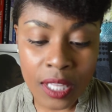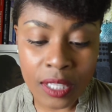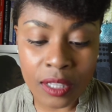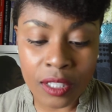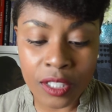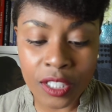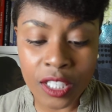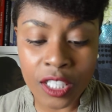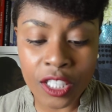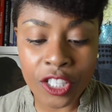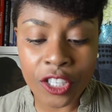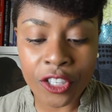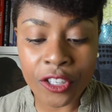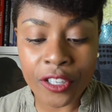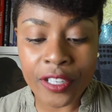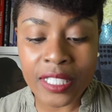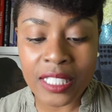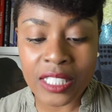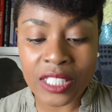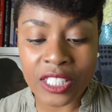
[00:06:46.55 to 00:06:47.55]
looking
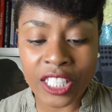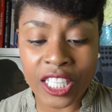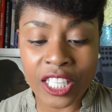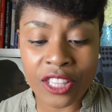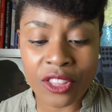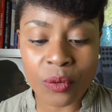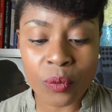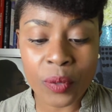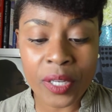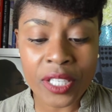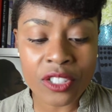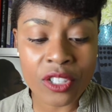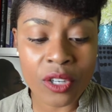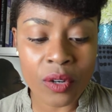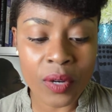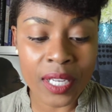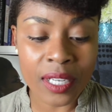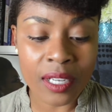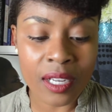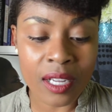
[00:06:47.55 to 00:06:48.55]
curiously in the
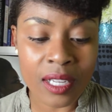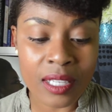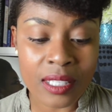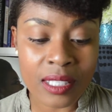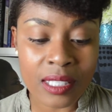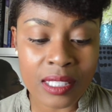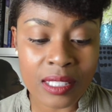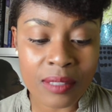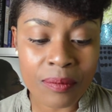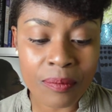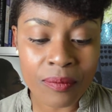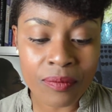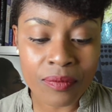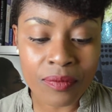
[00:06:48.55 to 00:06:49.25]
window at us.